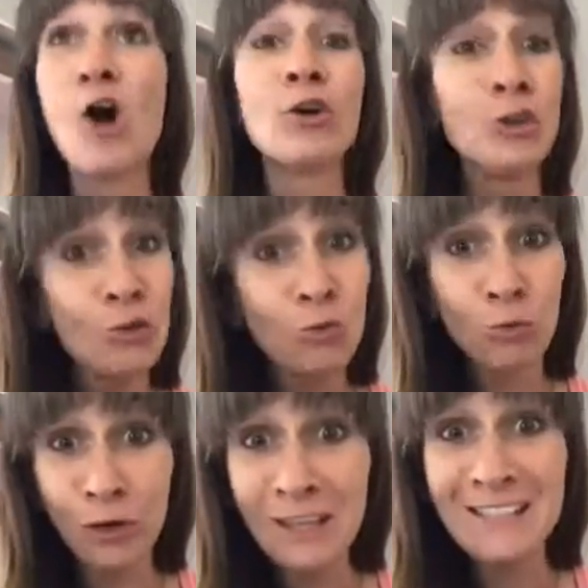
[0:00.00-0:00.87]
You
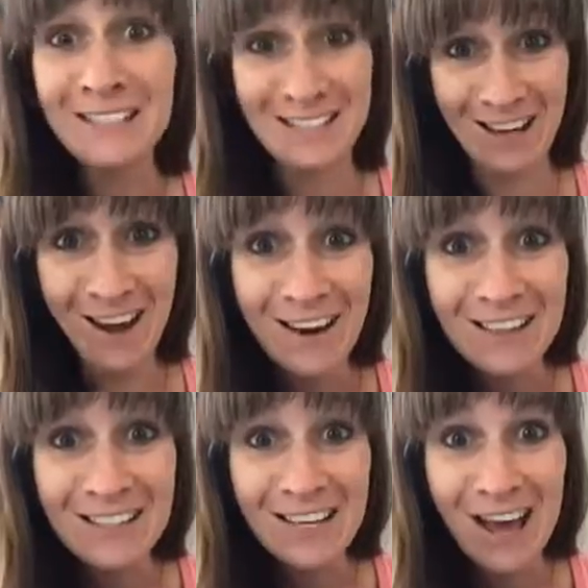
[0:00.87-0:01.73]
really
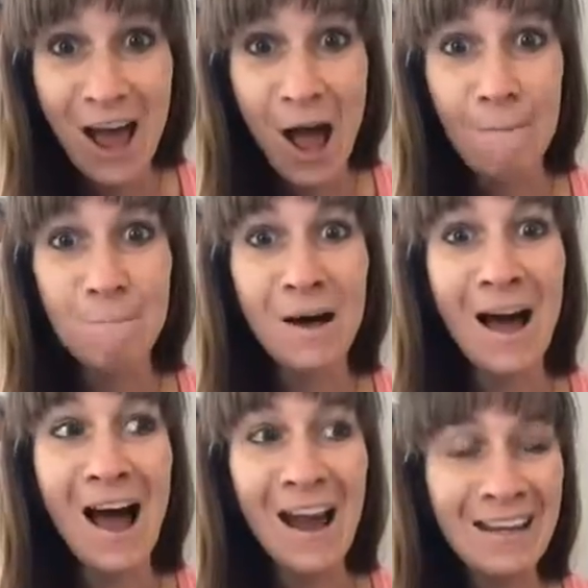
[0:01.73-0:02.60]
sucked
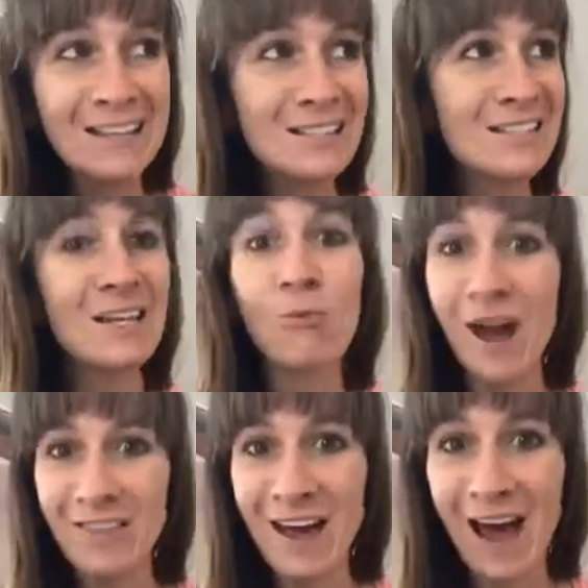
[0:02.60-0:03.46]
but I can see
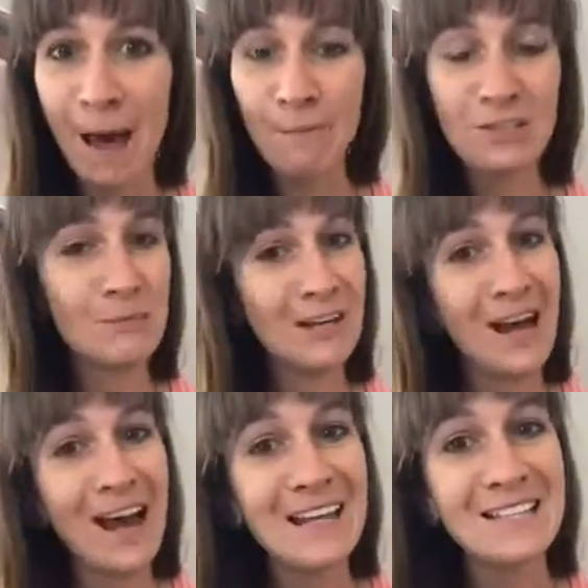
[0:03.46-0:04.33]
why that happened to me
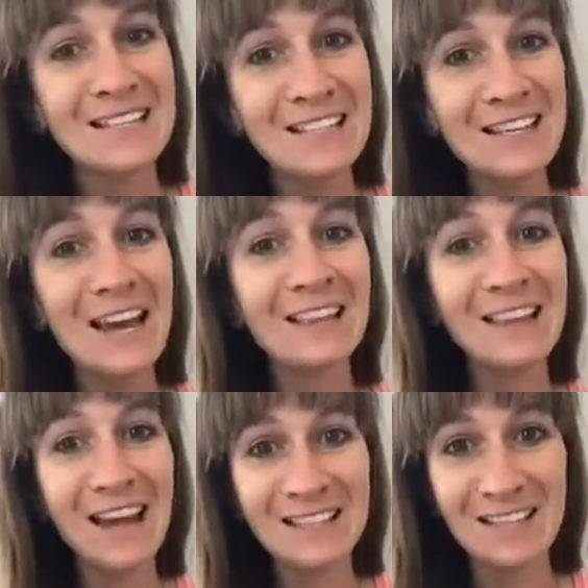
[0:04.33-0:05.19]
and I can see a
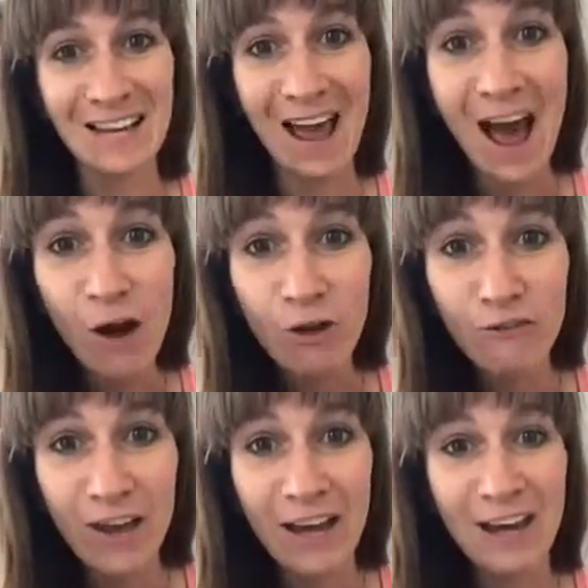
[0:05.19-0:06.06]
lesson out
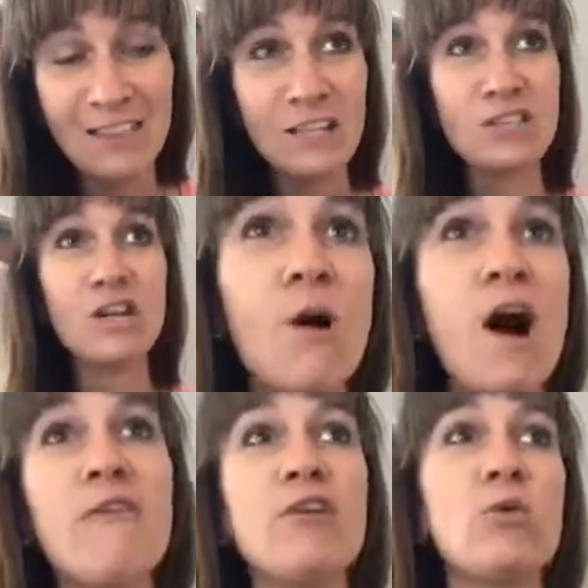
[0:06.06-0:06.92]
of it. And I think
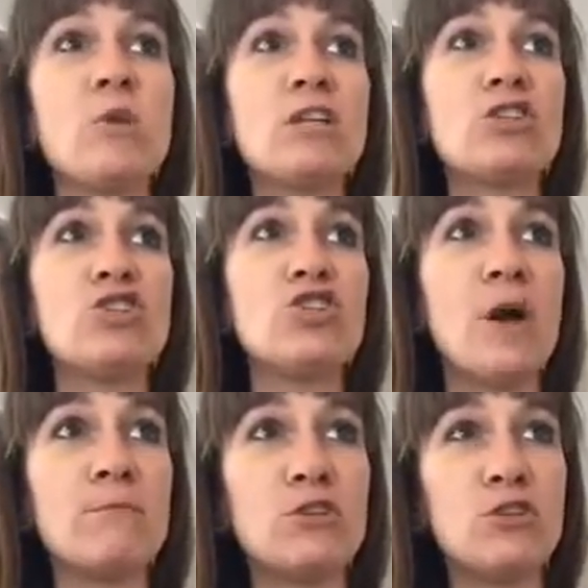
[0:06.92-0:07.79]
often we just
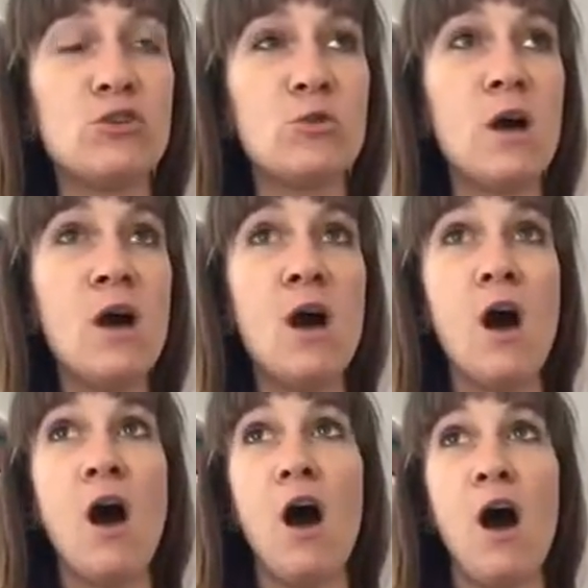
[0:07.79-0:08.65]
jump to,
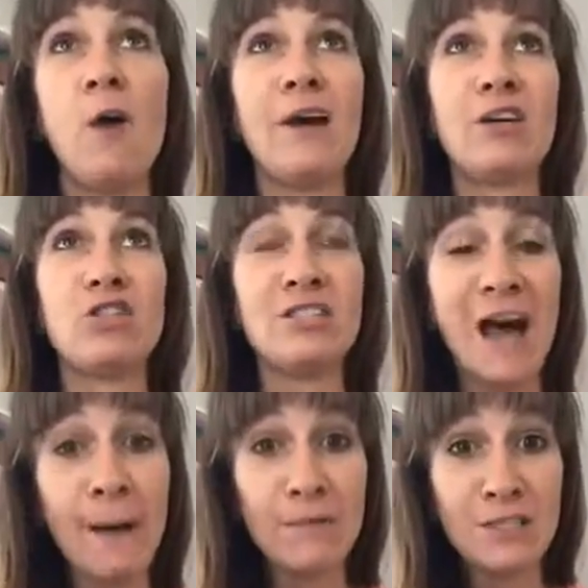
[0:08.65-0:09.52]
oh my gosh, this
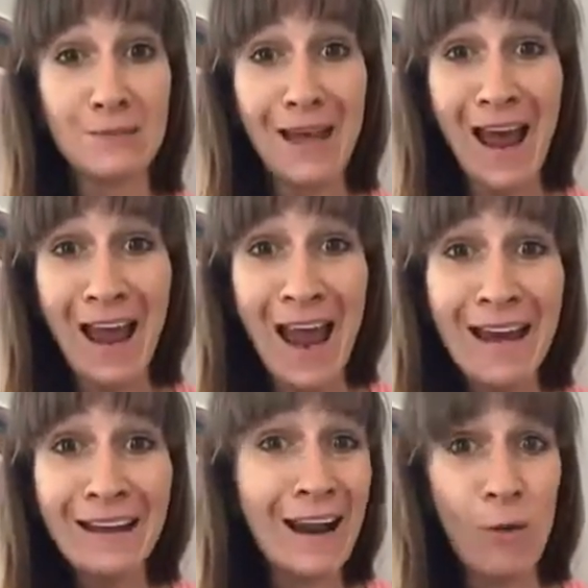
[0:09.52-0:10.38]
happened to me. I
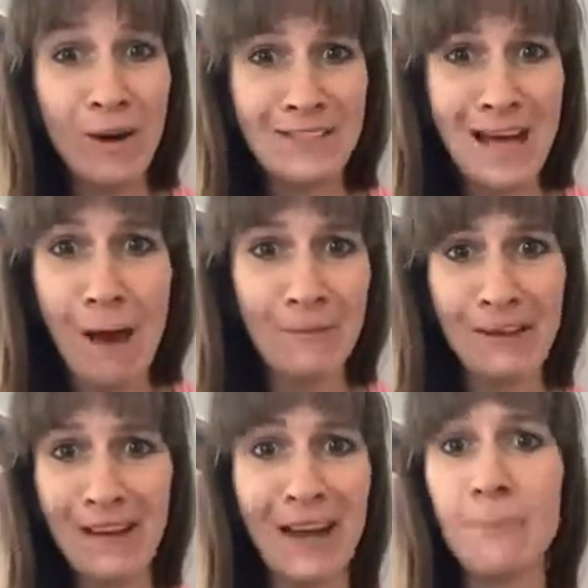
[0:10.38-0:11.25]
hate it. I don't want it to happen
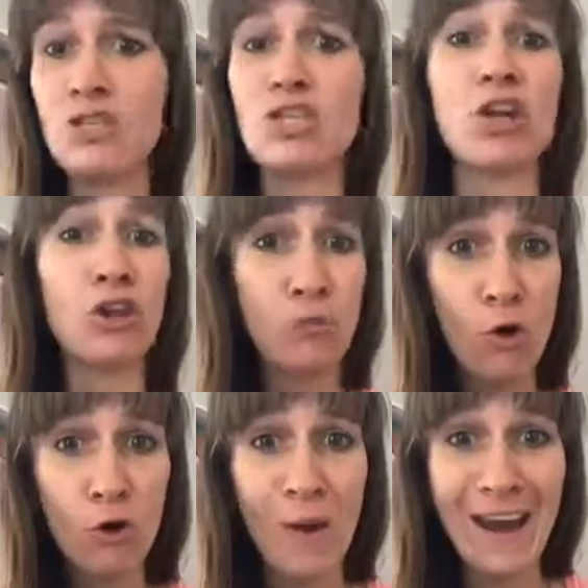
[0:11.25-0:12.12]
again. I'm just going to
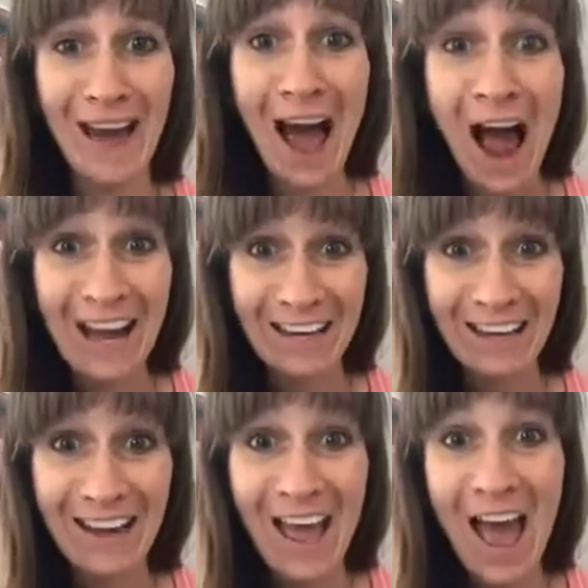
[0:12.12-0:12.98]
throw it away and hide
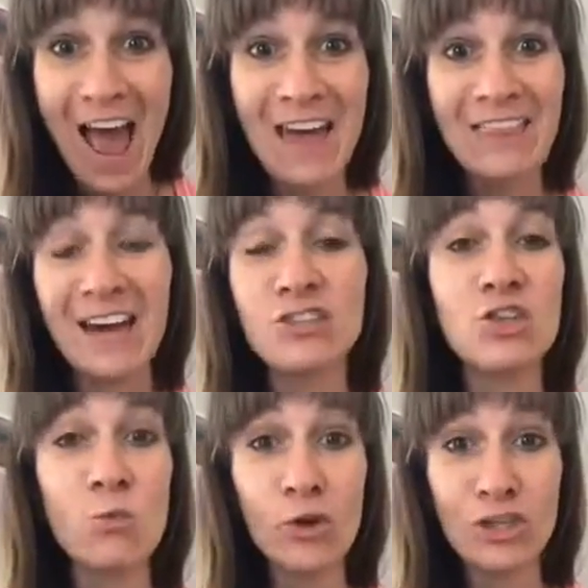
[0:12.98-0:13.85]
it. And that is
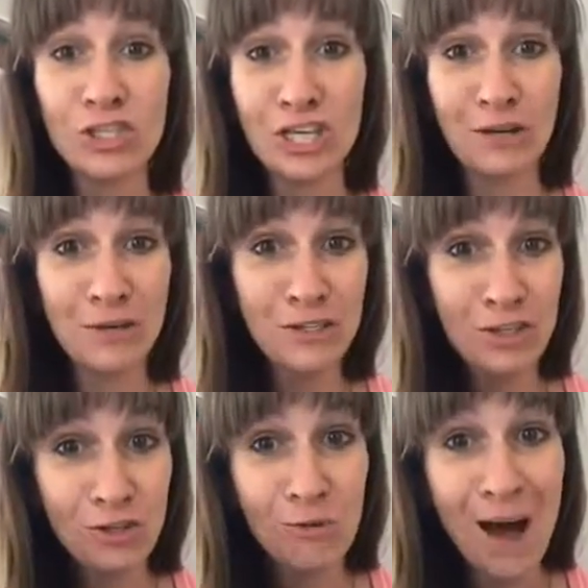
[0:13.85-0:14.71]
the worst thing you can
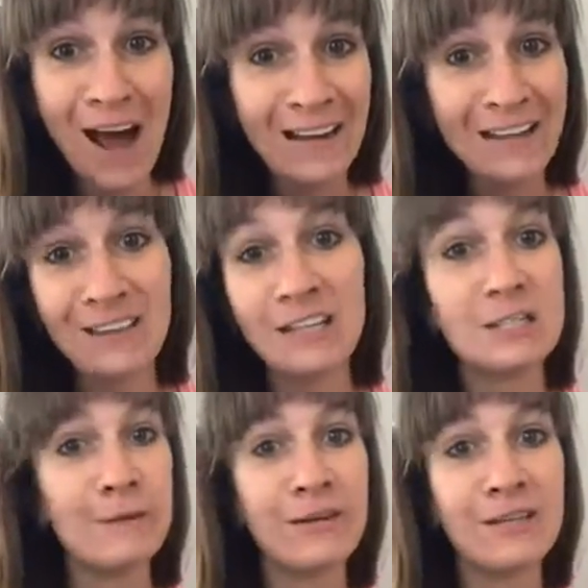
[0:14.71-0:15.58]
do hiding the
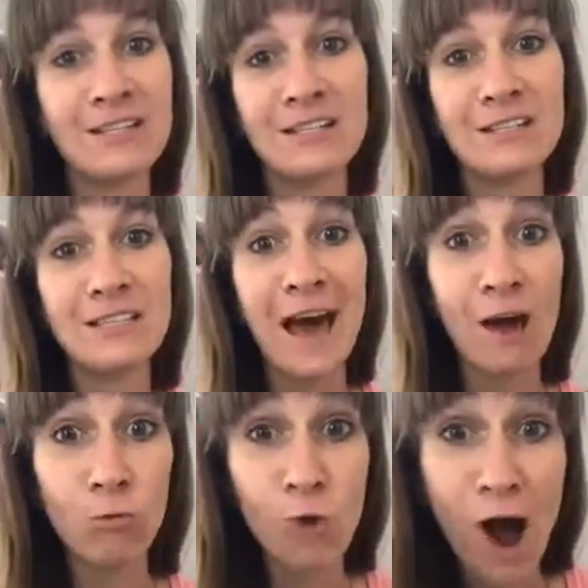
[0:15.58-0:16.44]
experiences
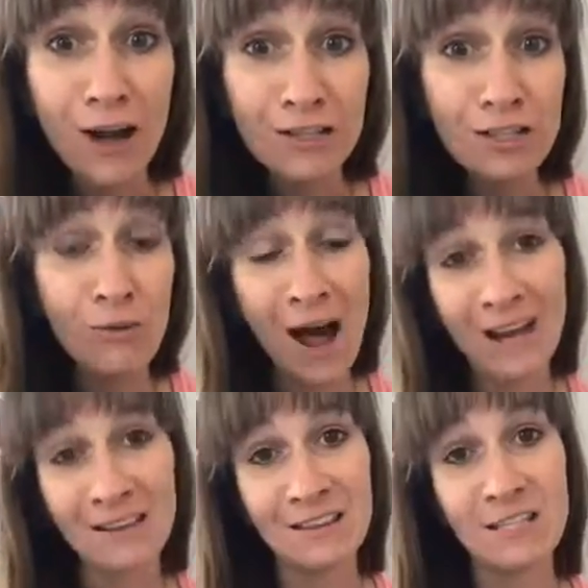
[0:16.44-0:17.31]
that rocked you,
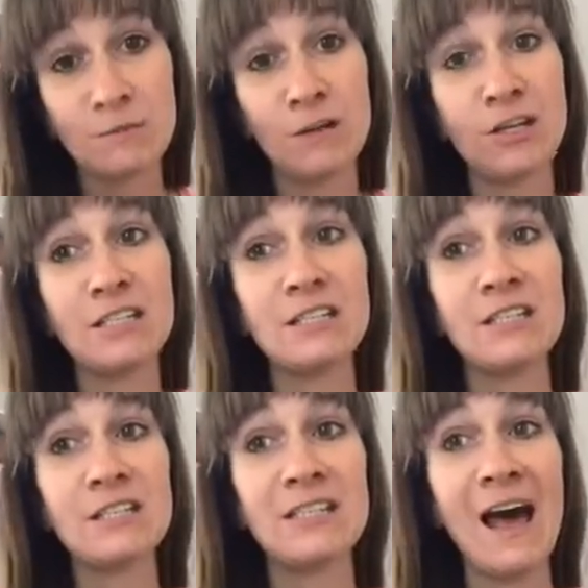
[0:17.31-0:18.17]
hiding the
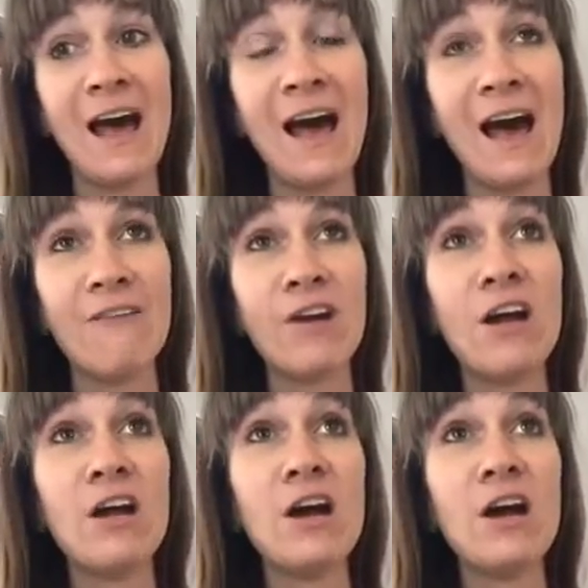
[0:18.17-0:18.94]
experiences that have